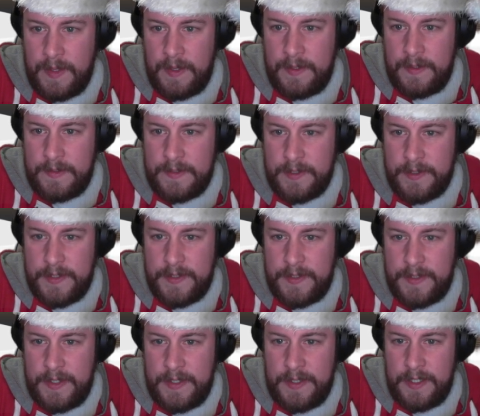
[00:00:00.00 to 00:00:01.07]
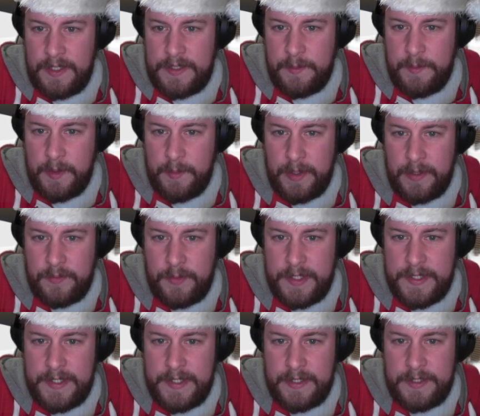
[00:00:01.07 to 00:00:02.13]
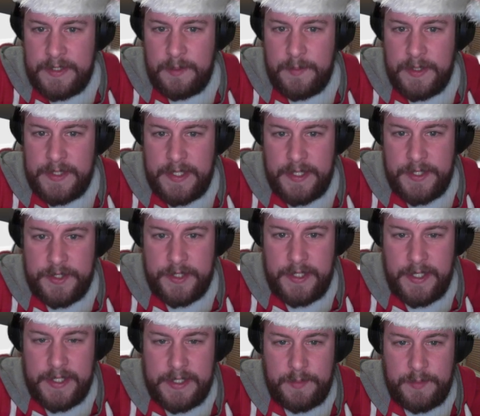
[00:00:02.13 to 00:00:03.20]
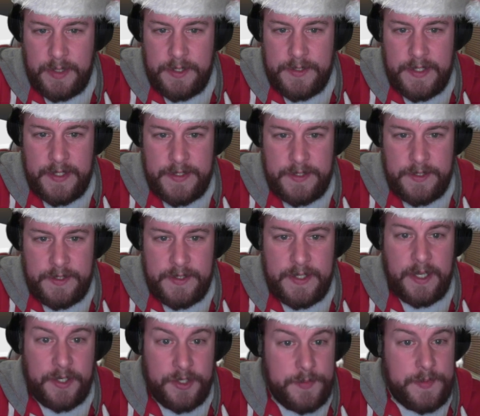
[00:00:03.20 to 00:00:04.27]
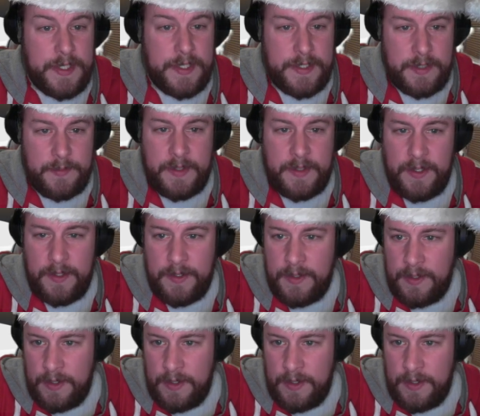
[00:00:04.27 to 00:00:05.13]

So in the terminal above, we can see the topmost entry has a process using 100% CPU.